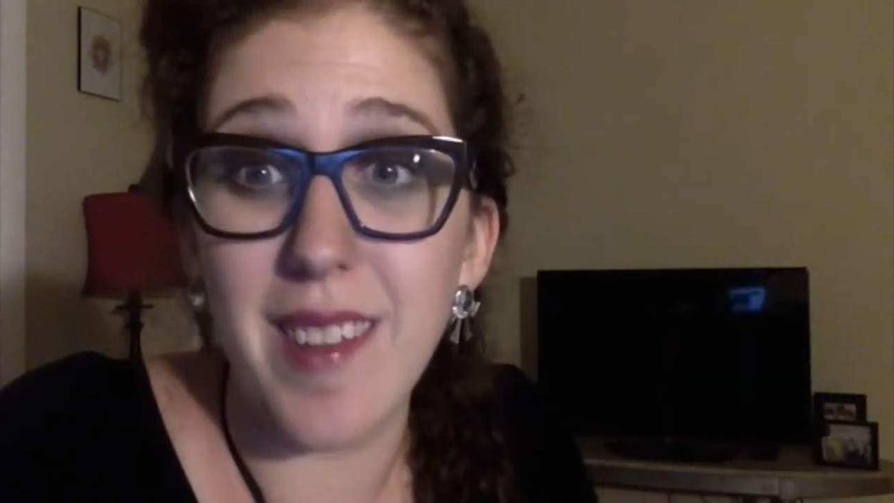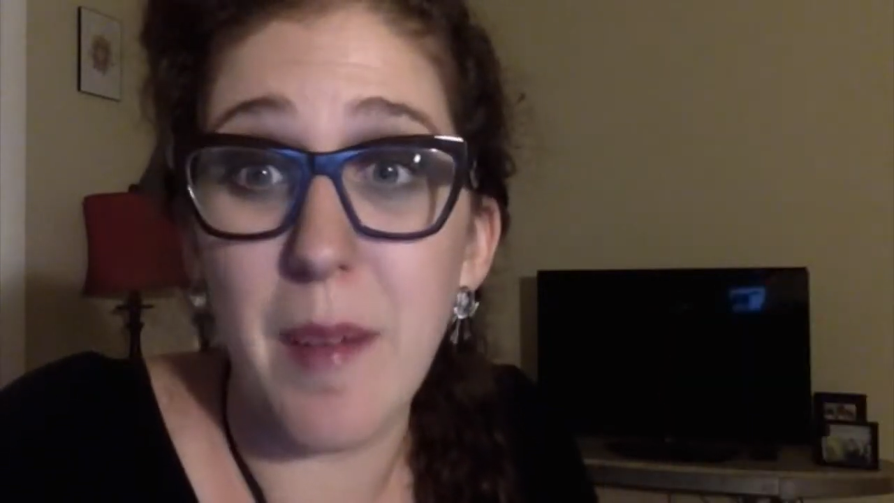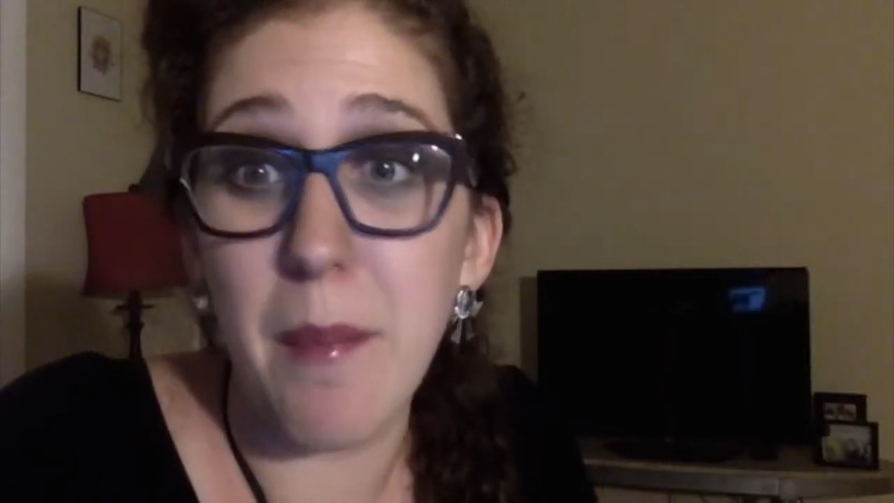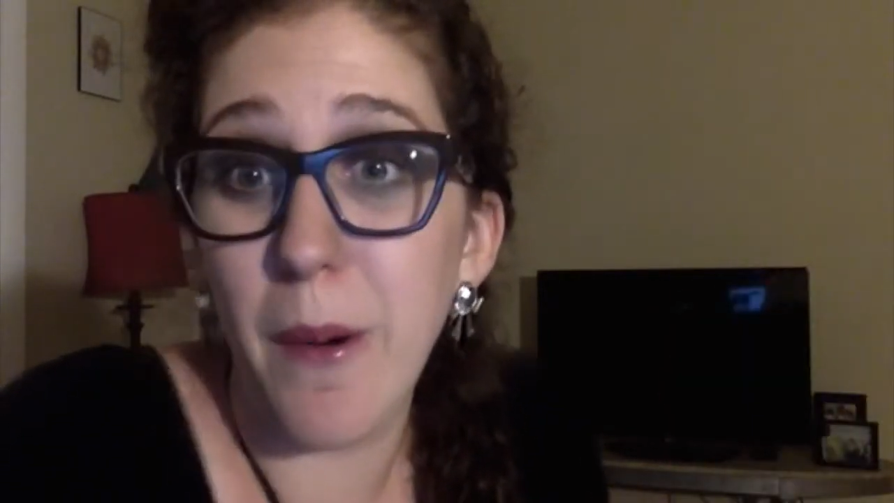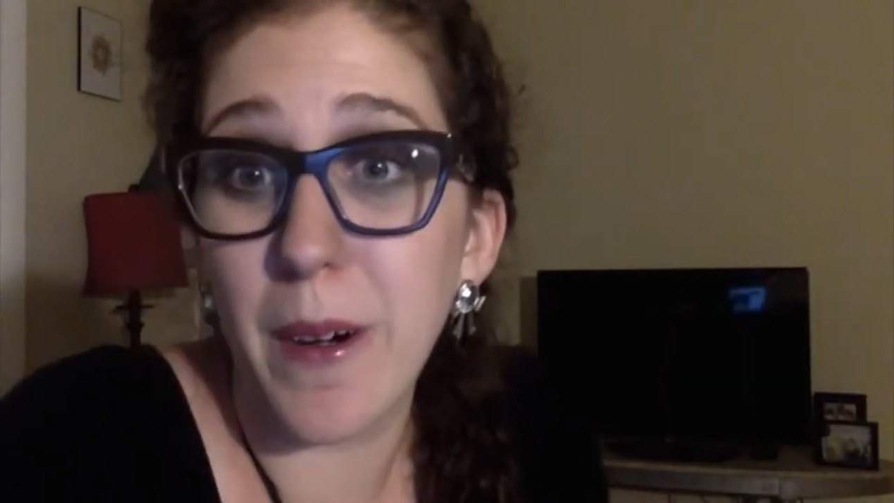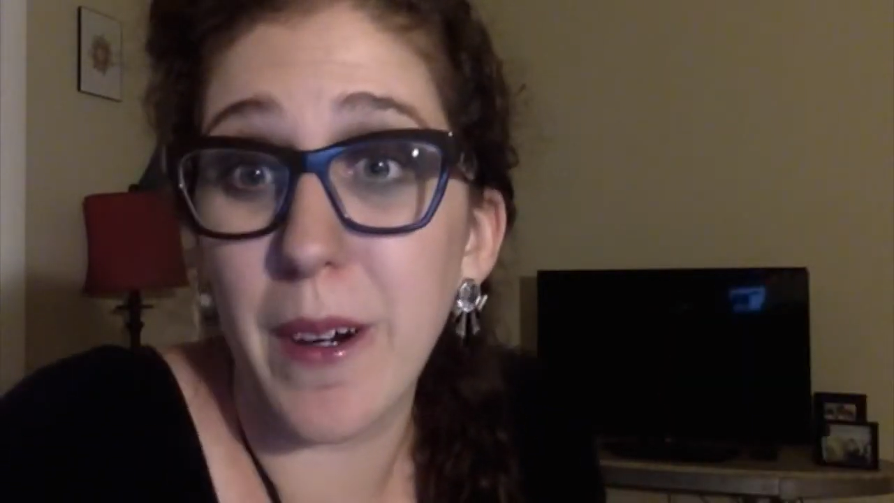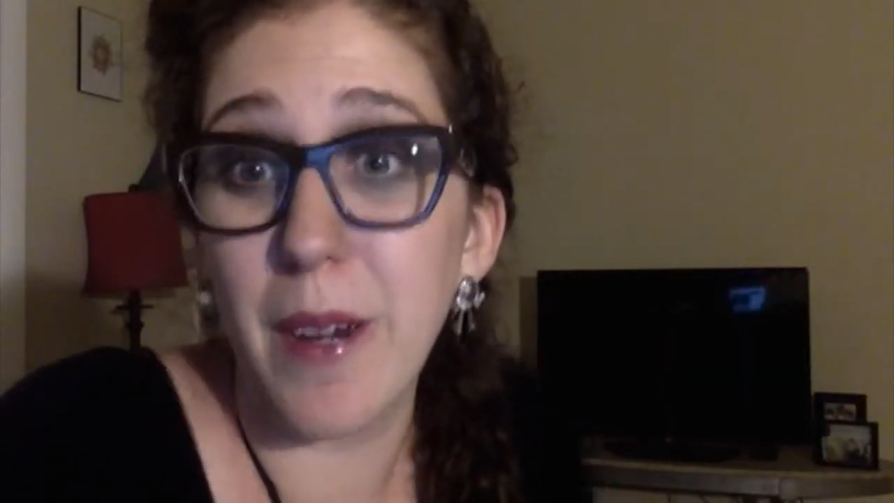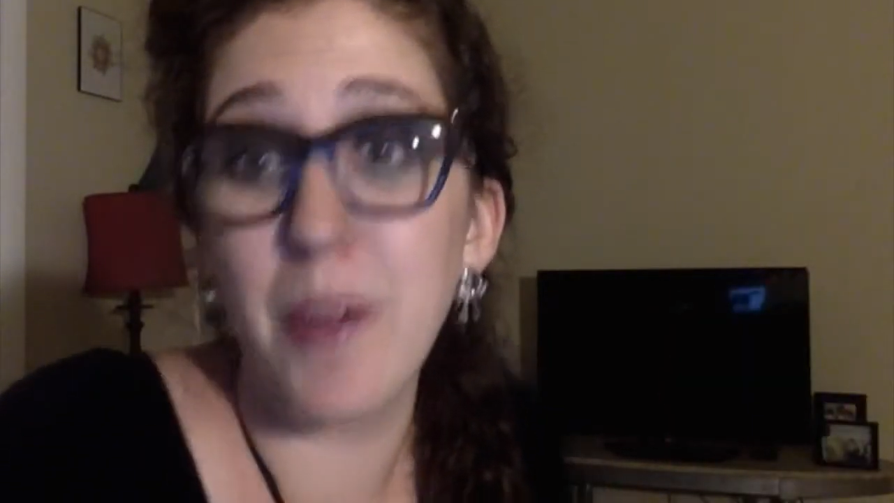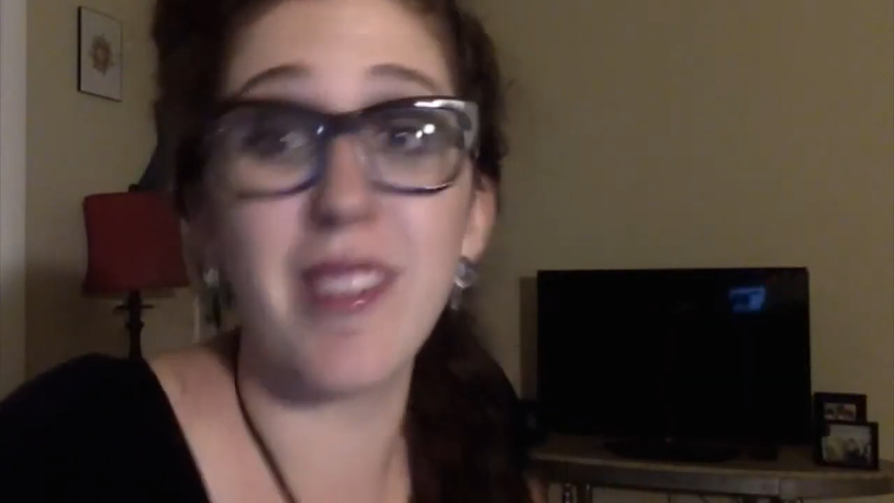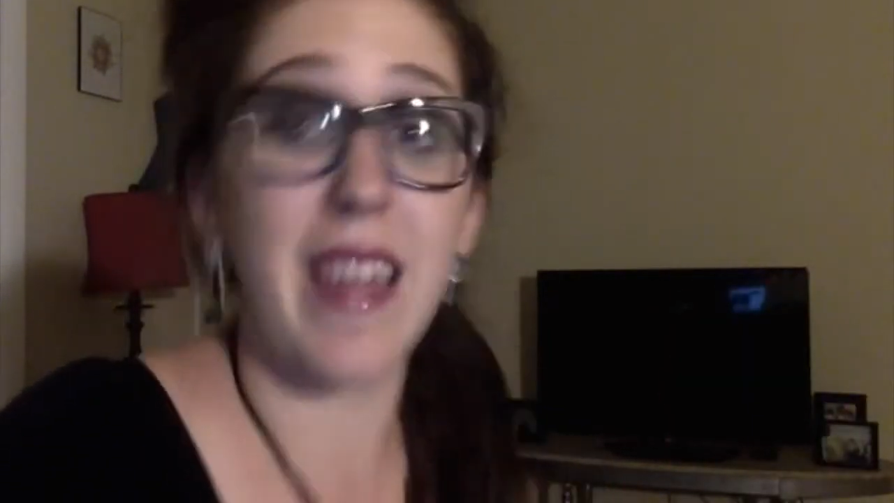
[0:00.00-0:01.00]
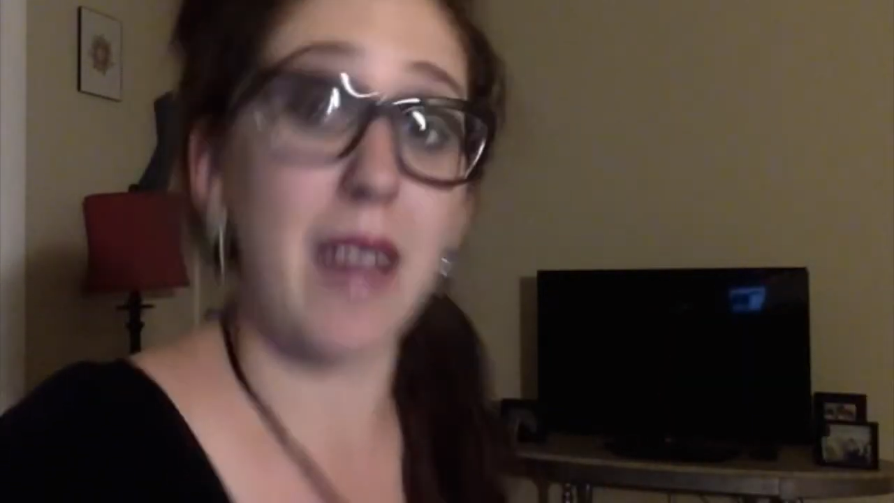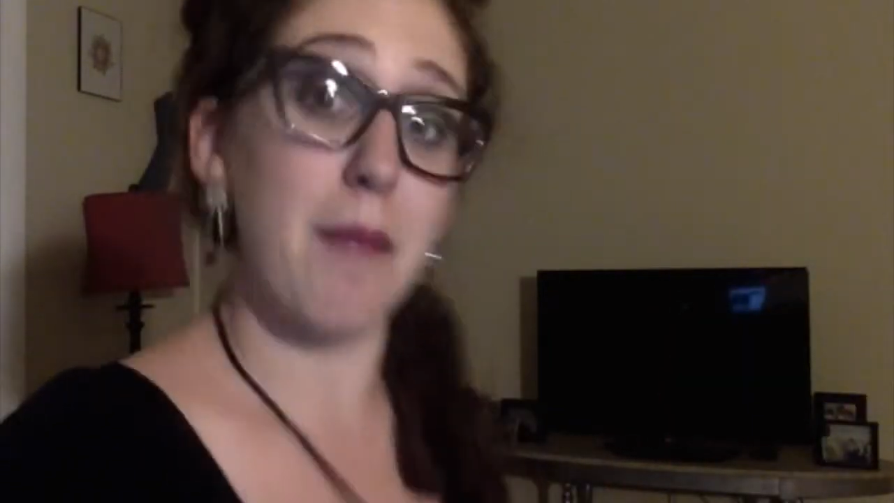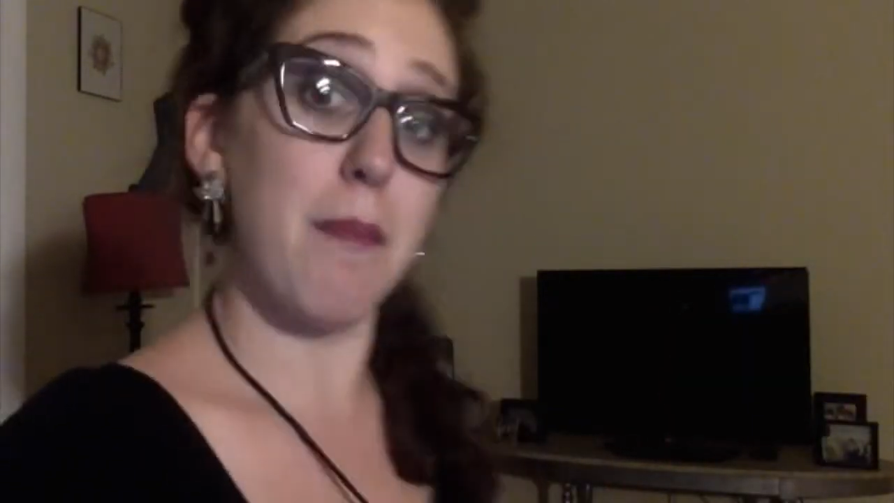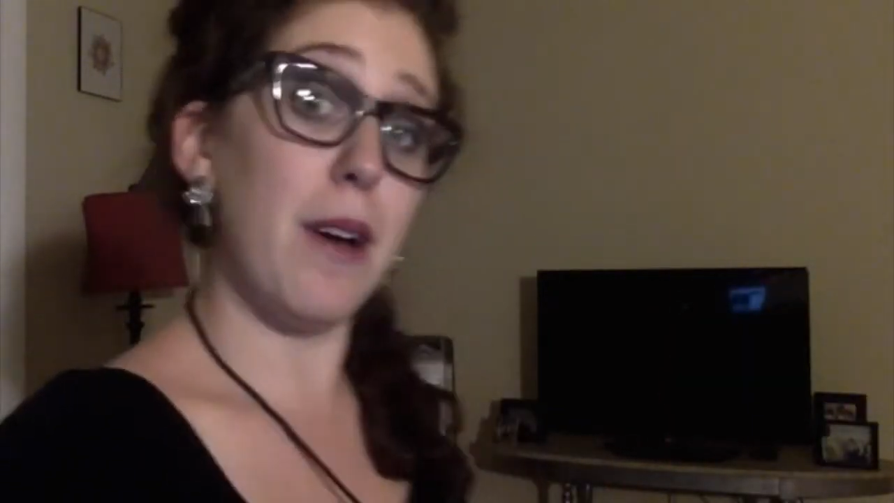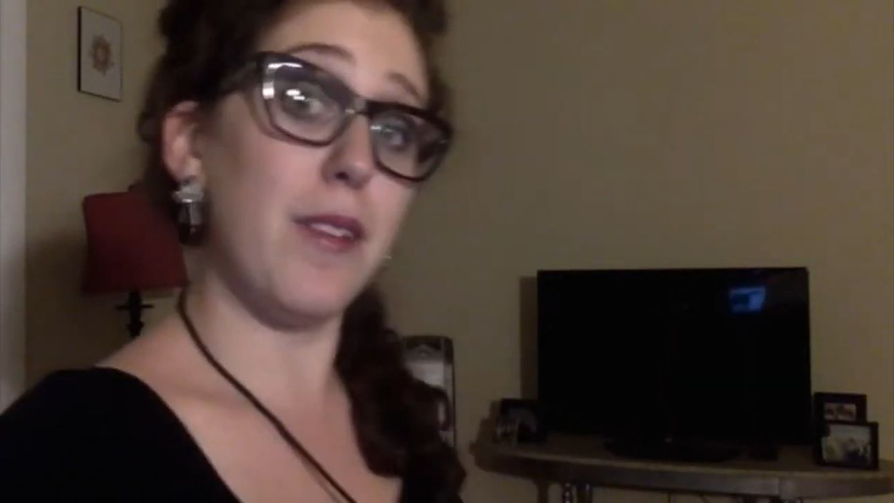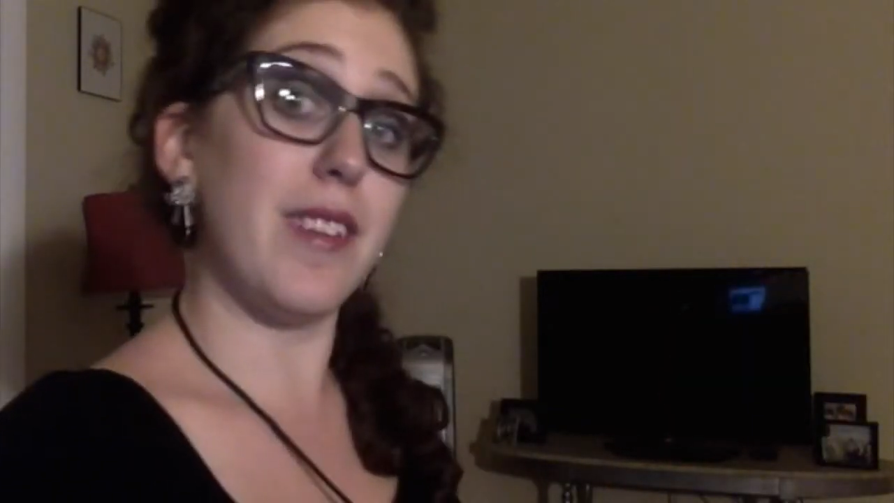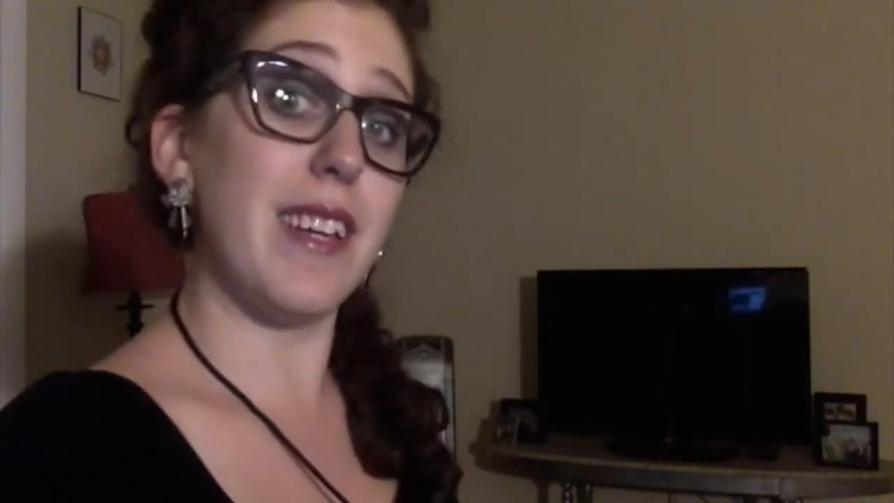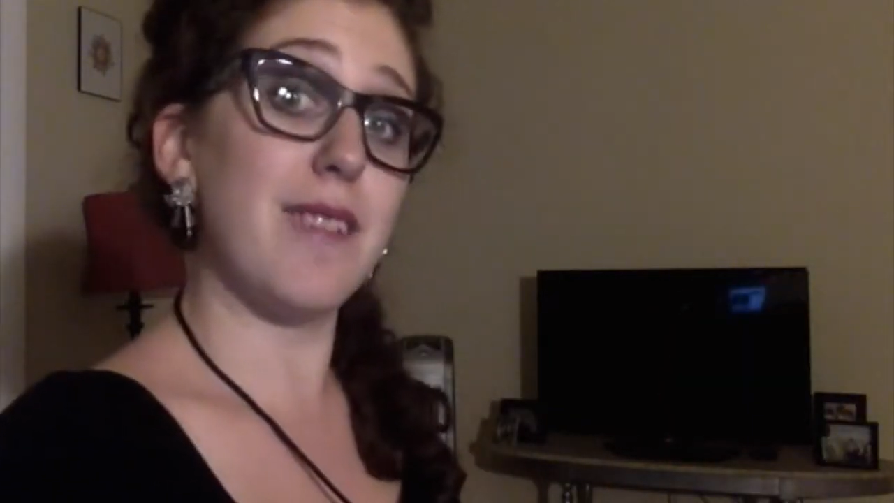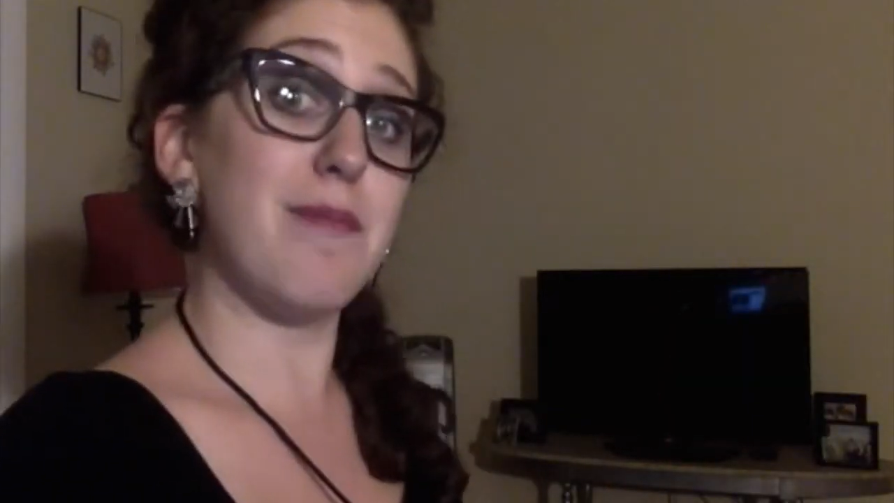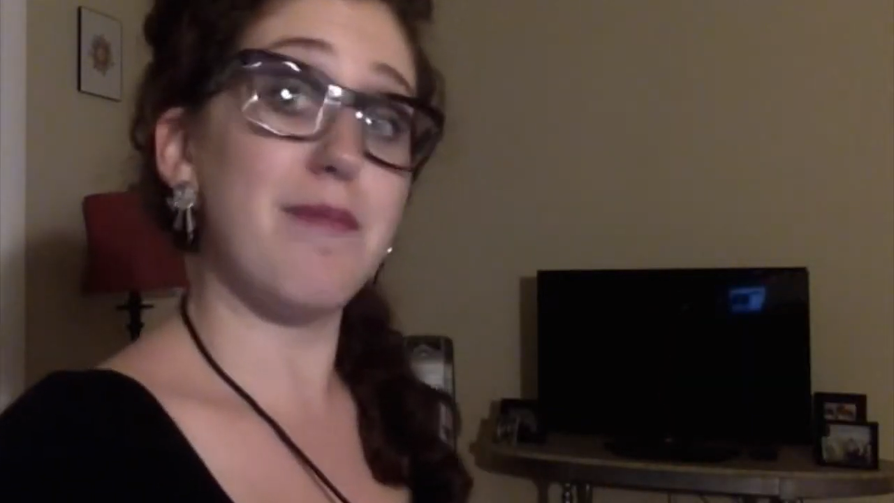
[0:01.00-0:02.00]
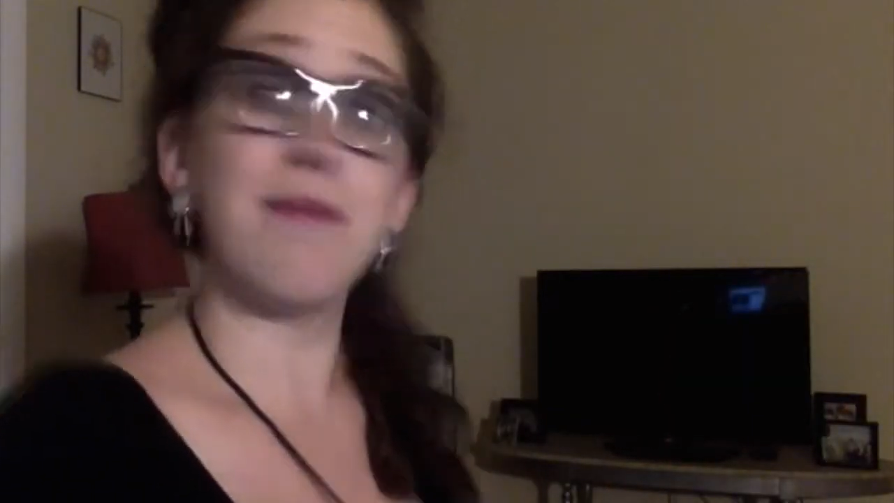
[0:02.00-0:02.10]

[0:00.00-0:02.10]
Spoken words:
some poor girl was just posing.